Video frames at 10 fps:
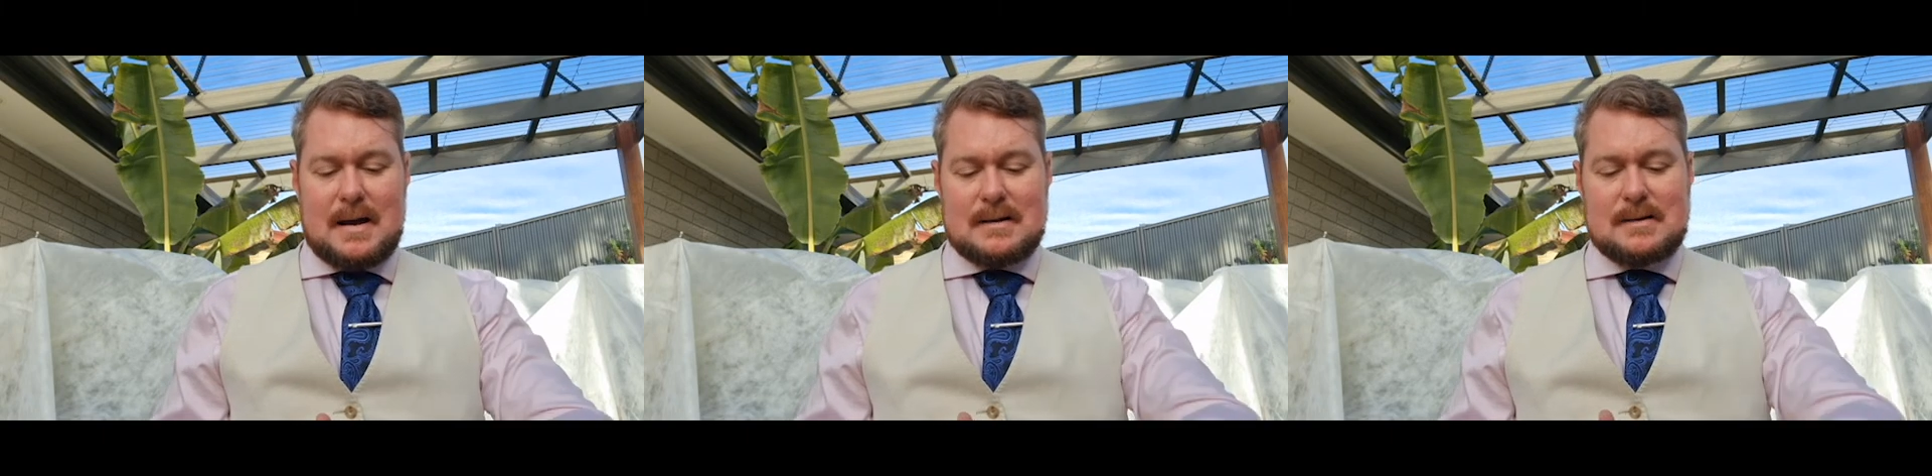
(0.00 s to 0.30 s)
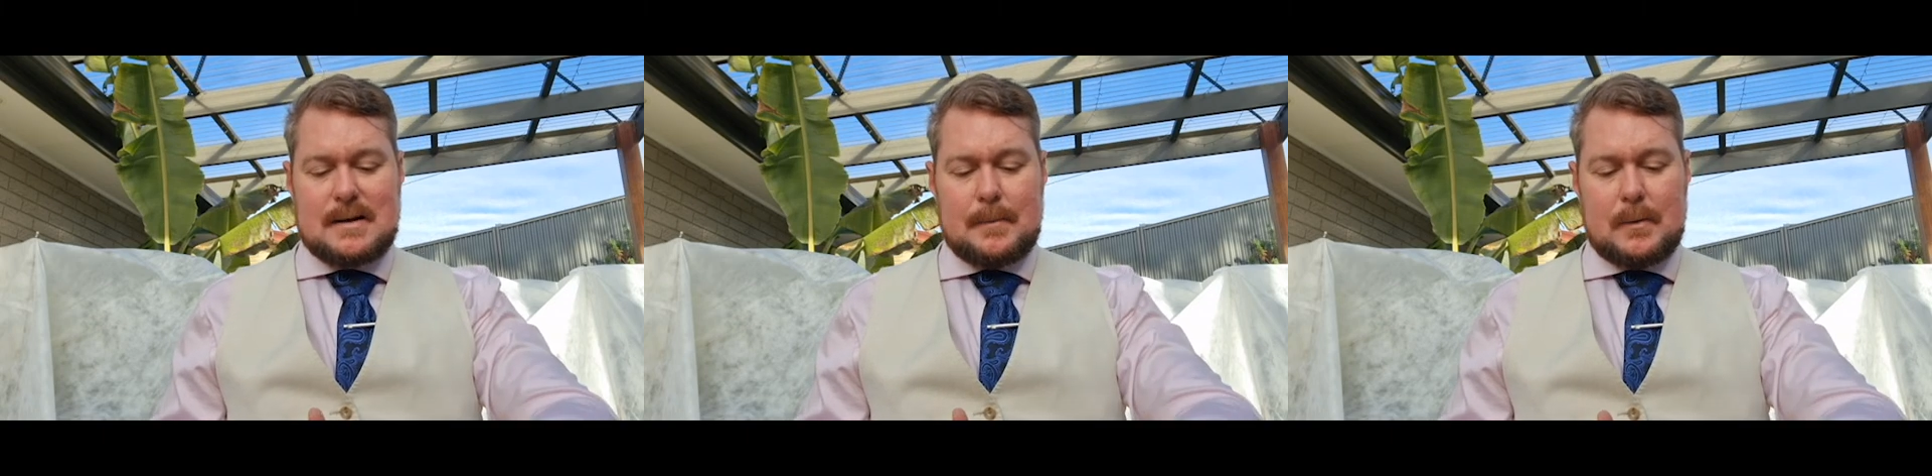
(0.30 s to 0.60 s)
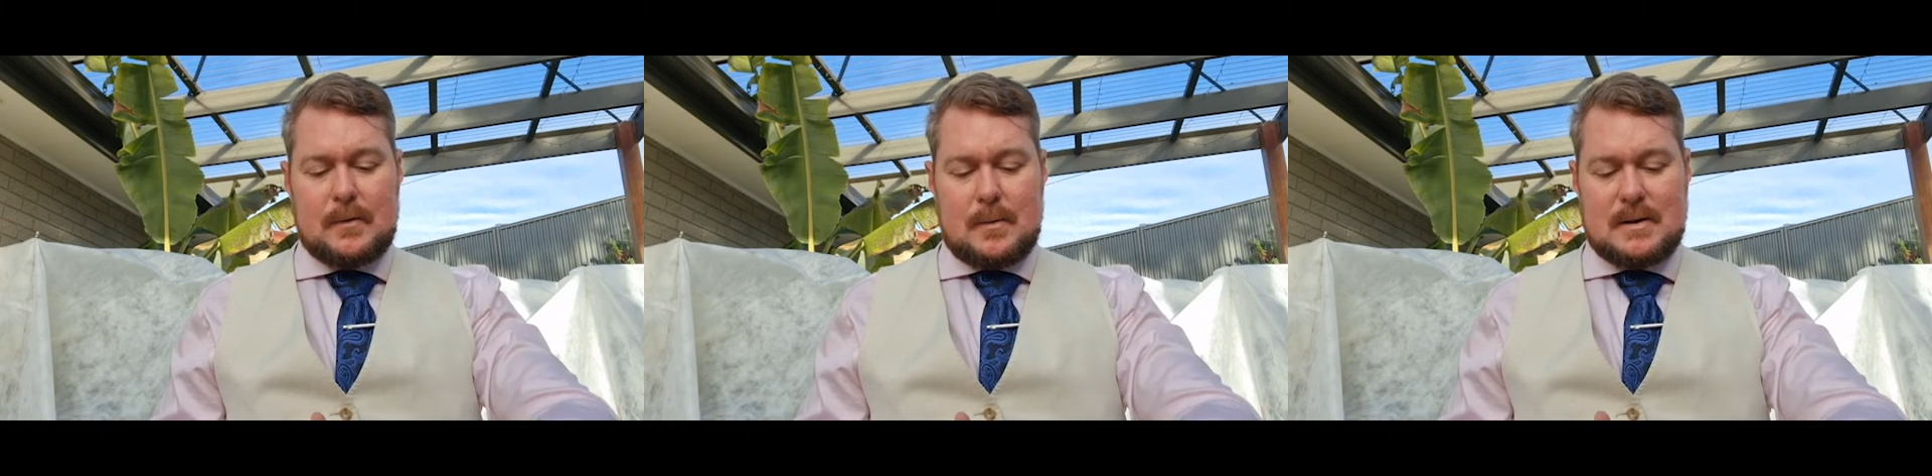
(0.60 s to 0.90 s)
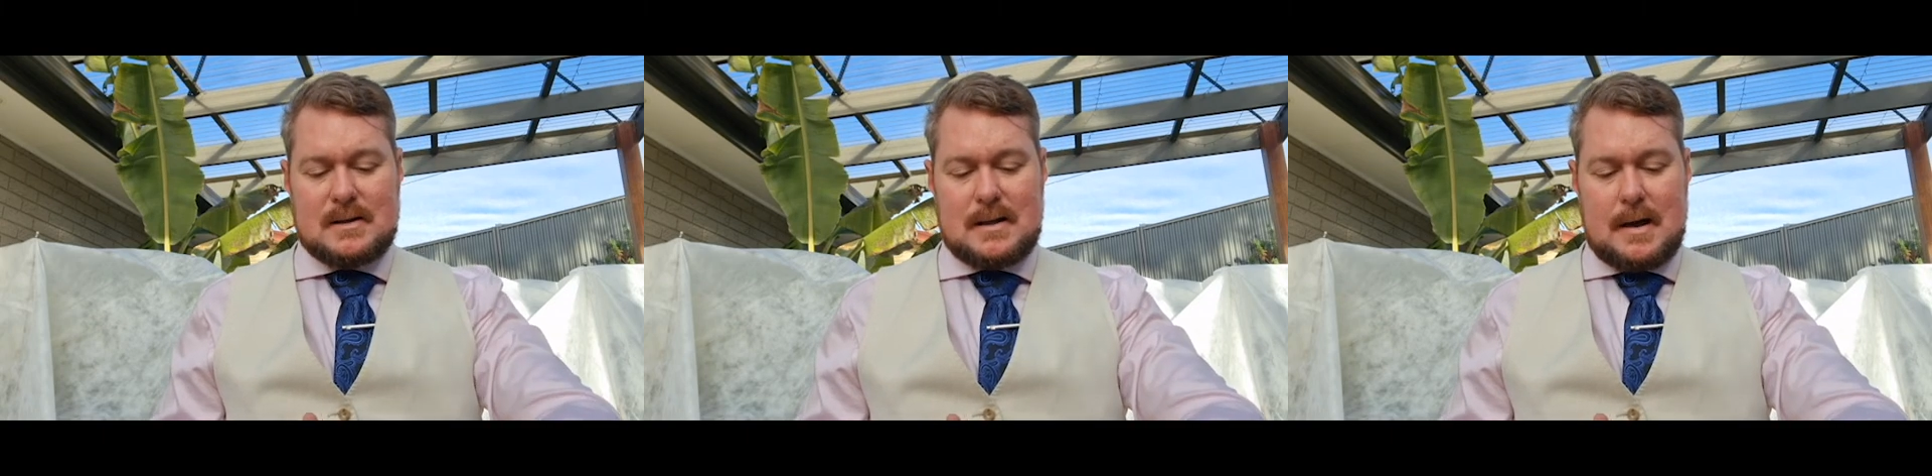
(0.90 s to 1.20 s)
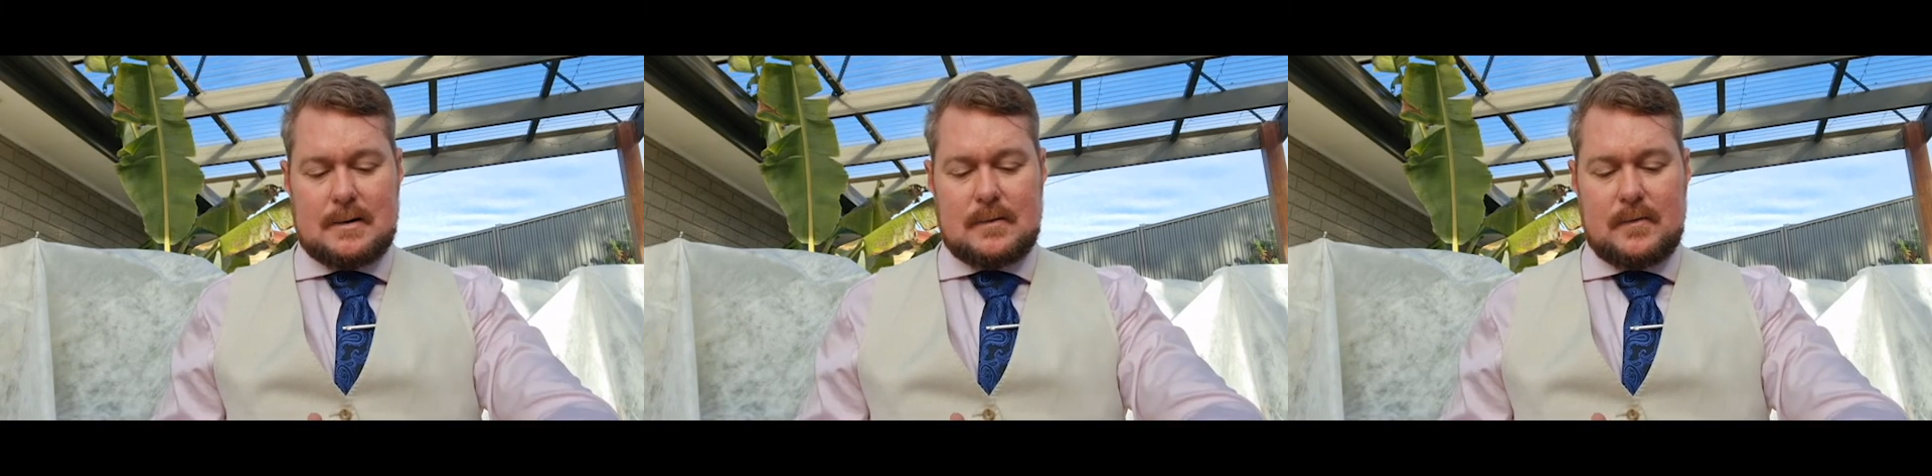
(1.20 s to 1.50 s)
and some of them had
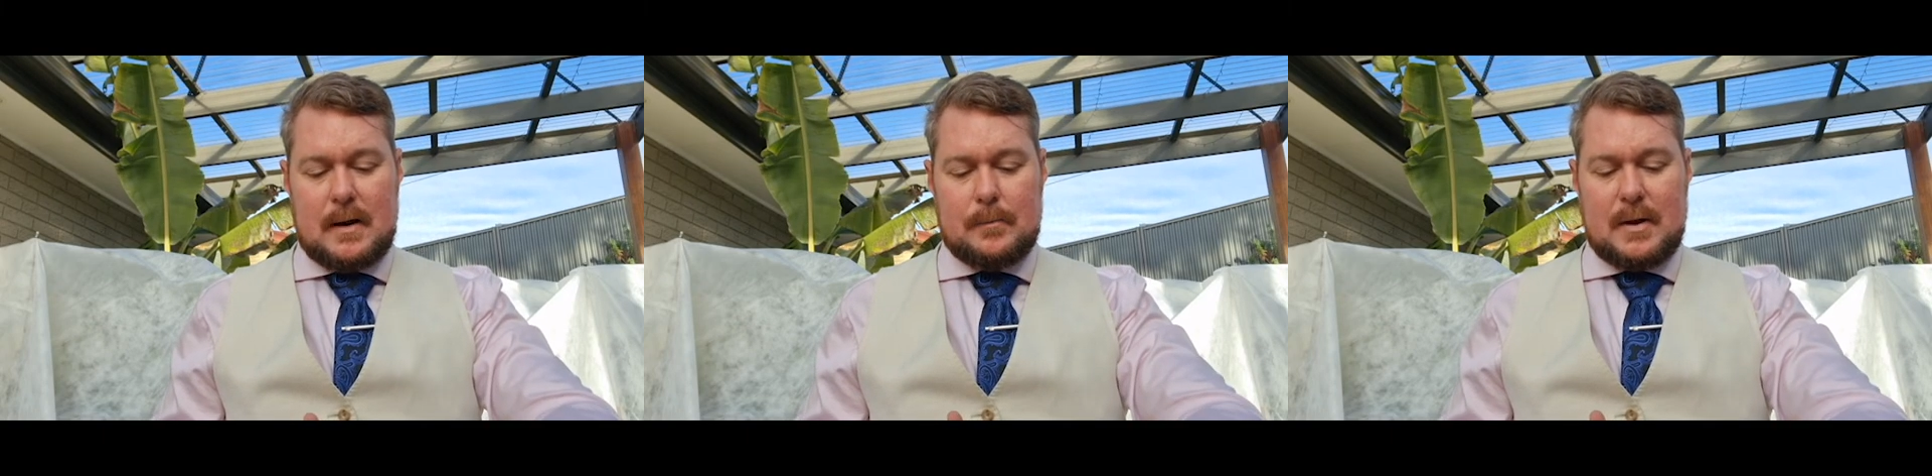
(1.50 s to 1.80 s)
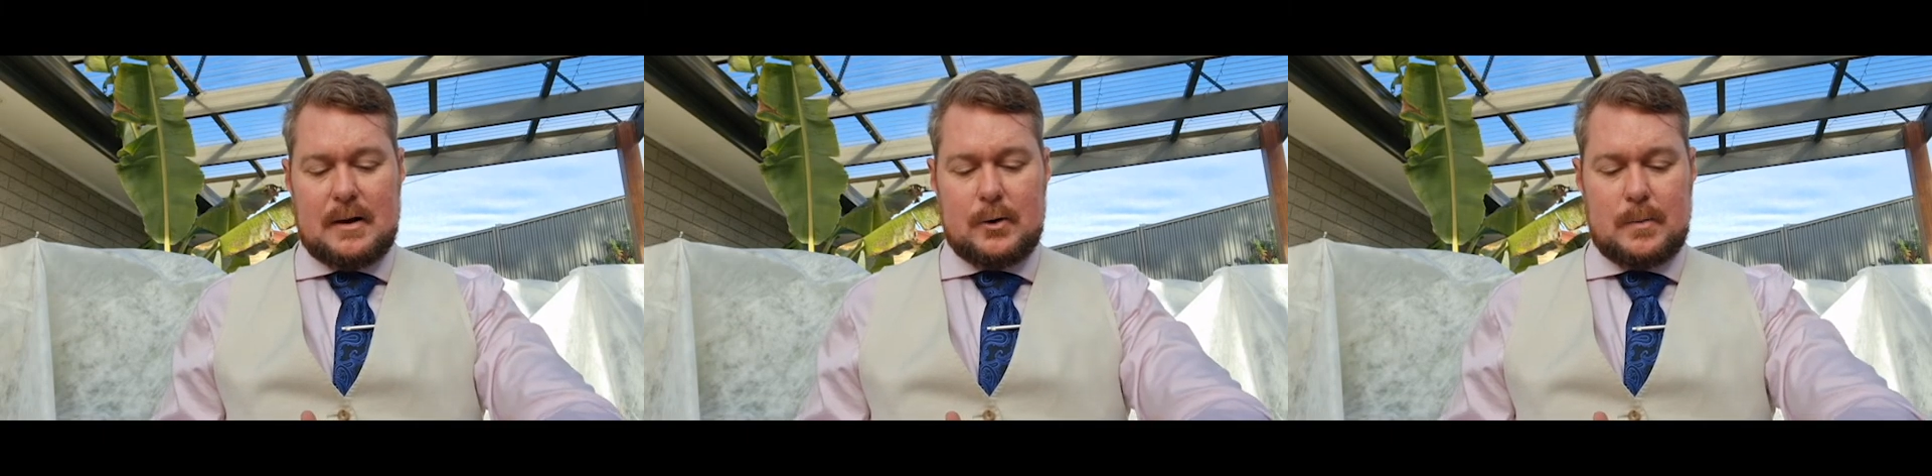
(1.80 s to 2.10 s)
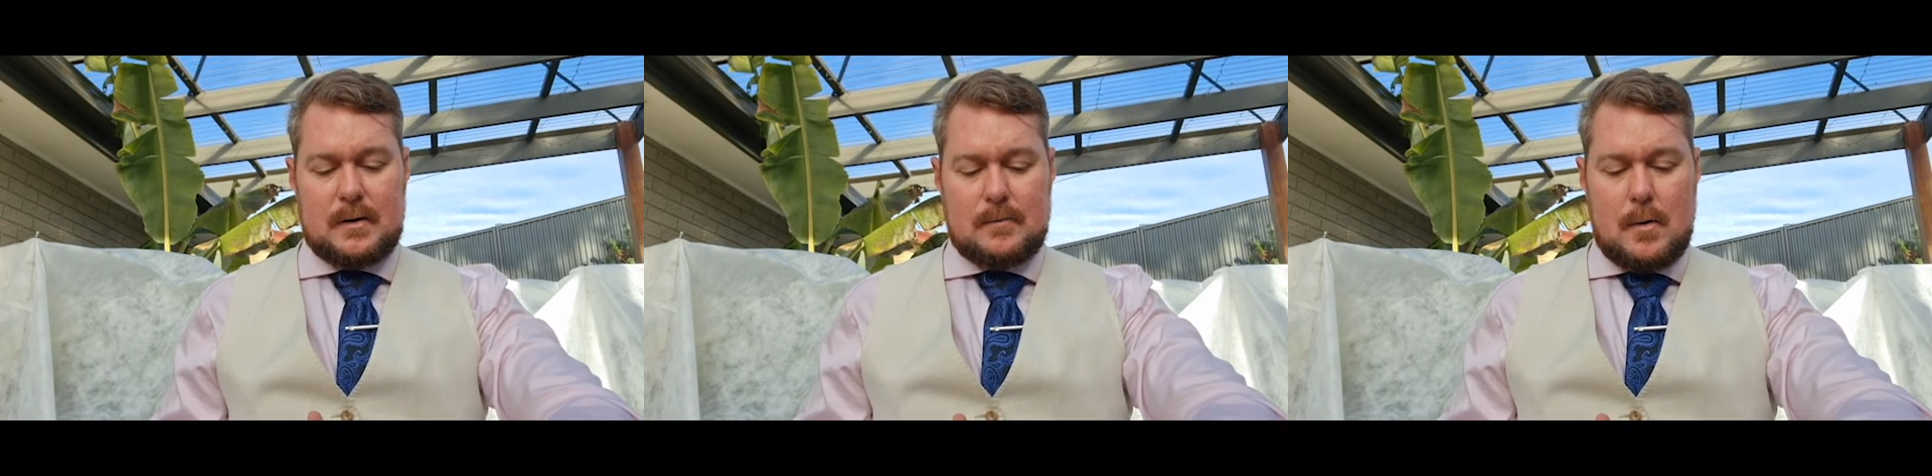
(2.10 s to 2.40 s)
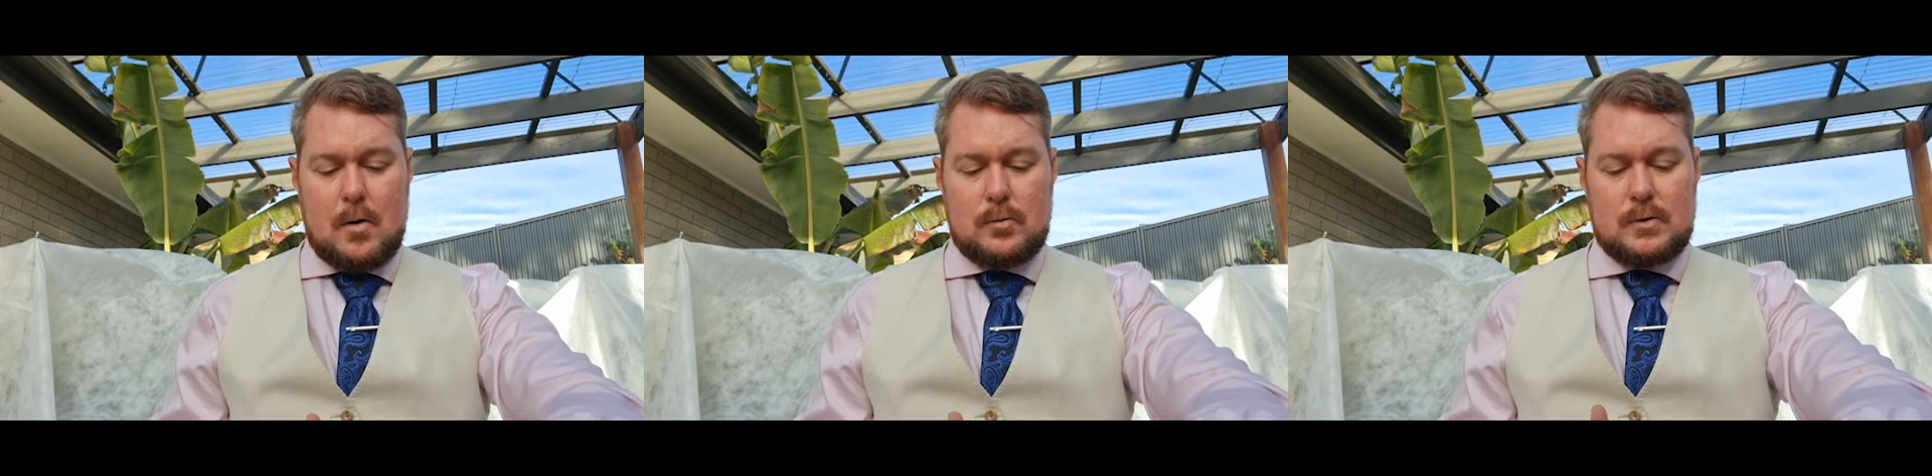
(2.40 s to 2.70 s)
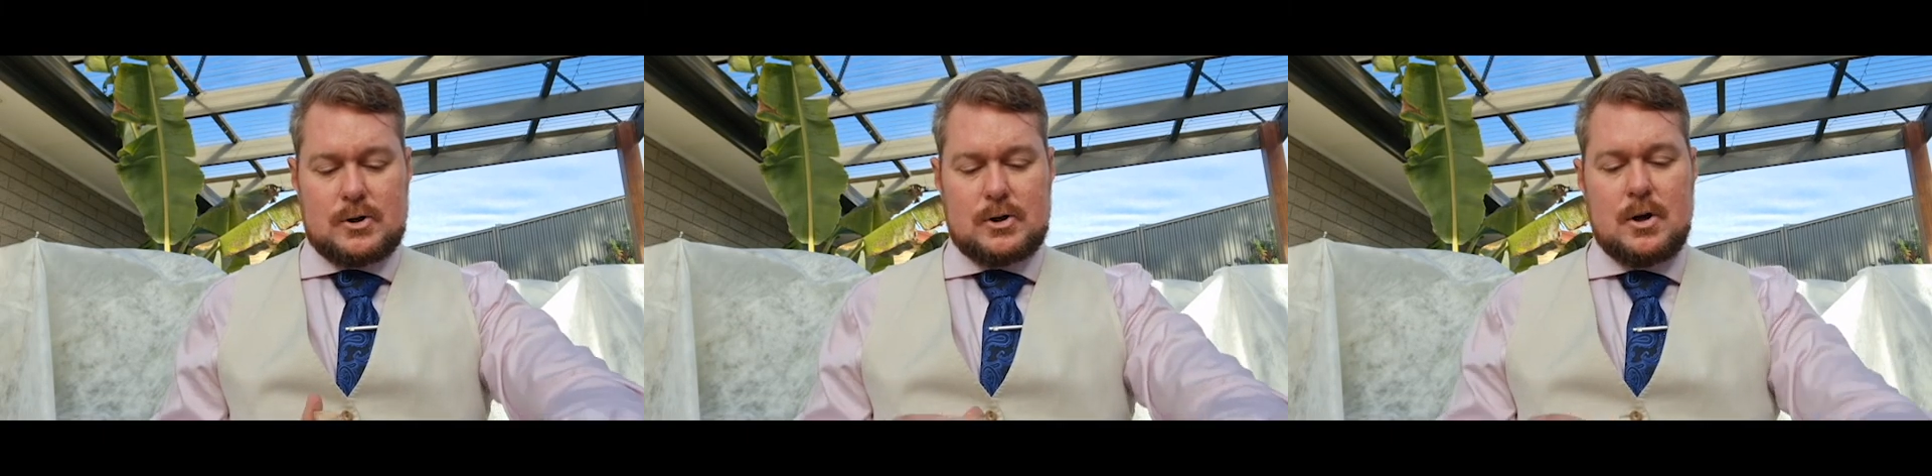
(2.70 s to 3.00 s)
started to develop a little bit of mold,
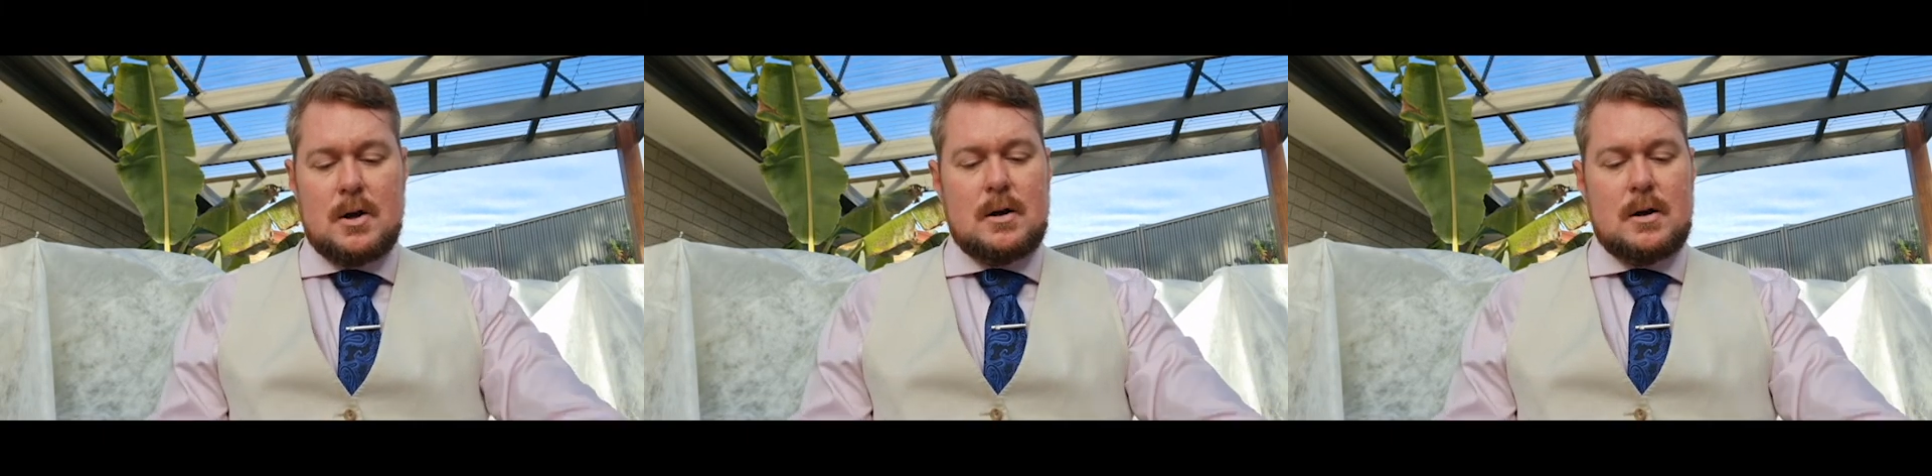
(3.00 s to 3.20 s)
which